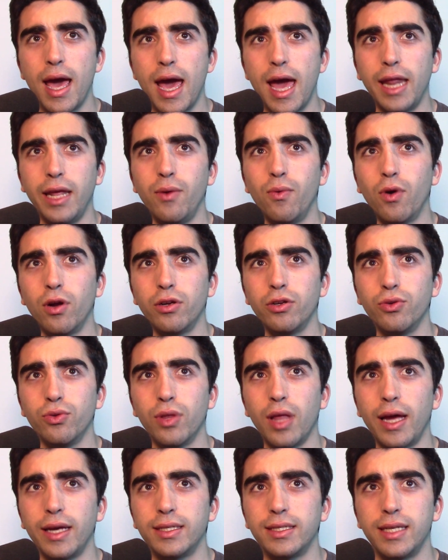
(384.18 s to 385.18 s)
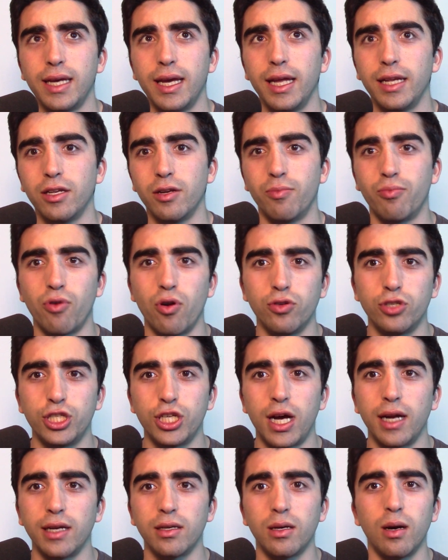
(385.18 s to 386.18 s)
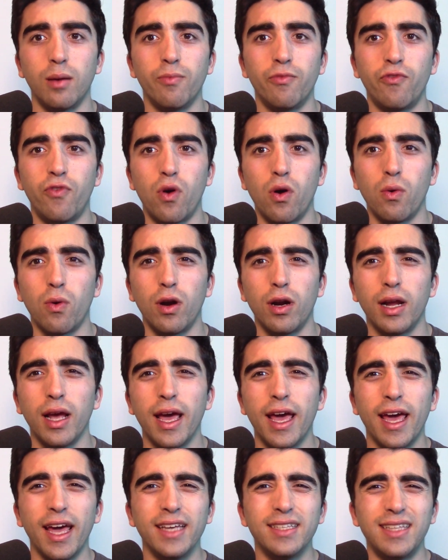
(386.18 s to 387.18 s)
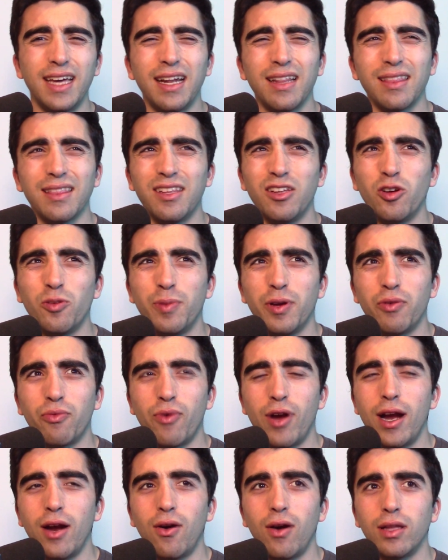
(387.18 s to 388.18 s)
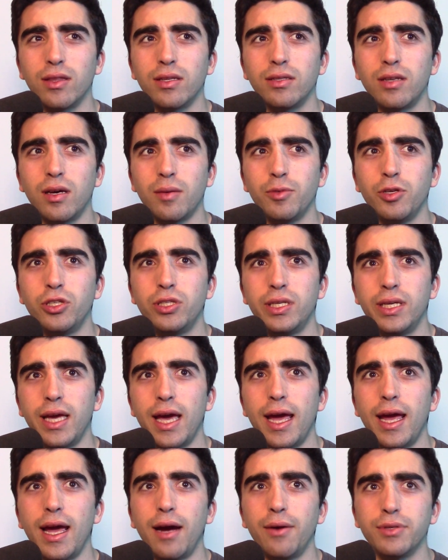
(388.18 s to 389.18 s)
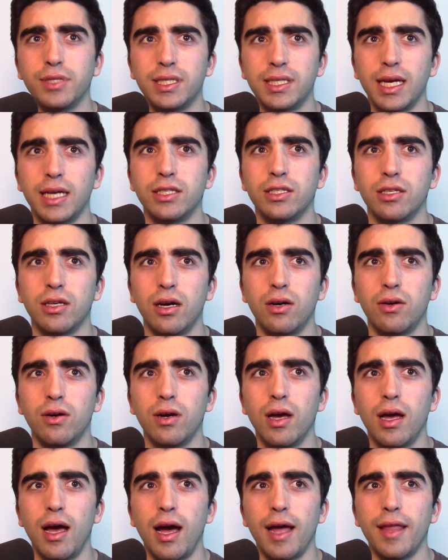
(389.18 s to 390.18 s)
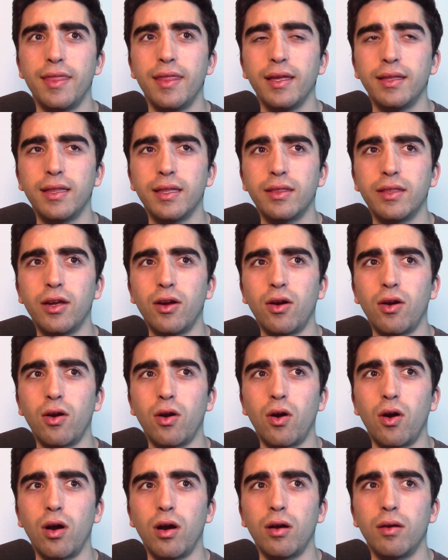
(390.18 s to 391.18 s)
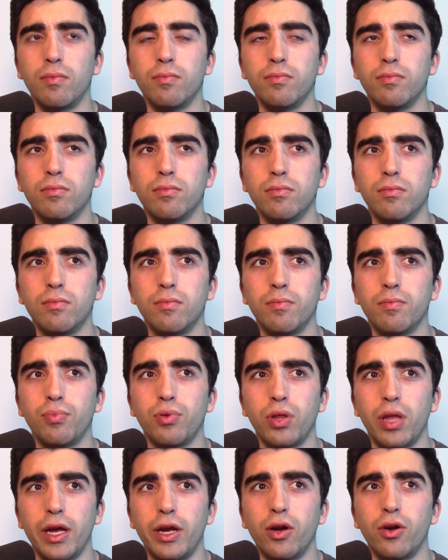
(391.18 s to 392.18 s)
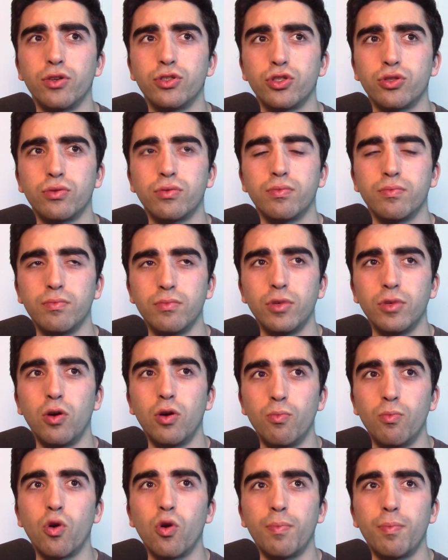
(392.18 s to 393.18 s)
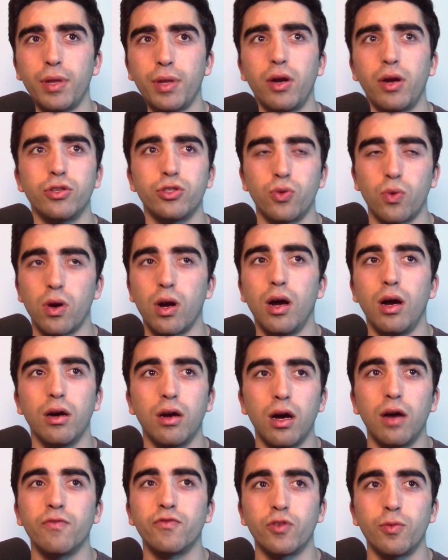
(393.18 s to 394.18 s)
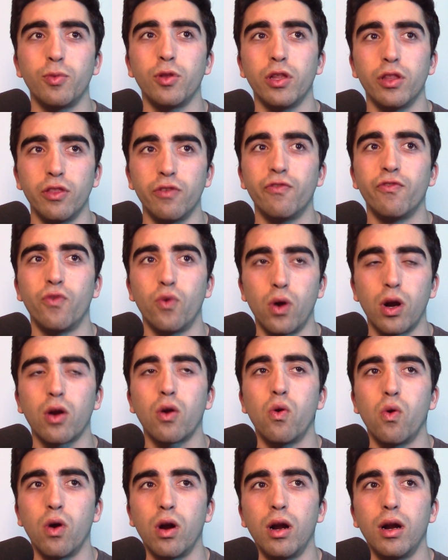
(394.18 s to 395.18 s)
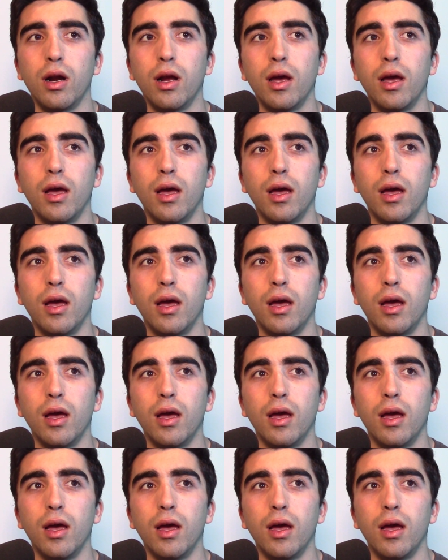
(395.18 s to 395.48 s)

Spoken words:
anyone who likes to hit an approach shot and come forward. Is that a little bit rare on the WTA? I would say so. I think that there are players, you know, more players who are uncomfortable in the forecourt,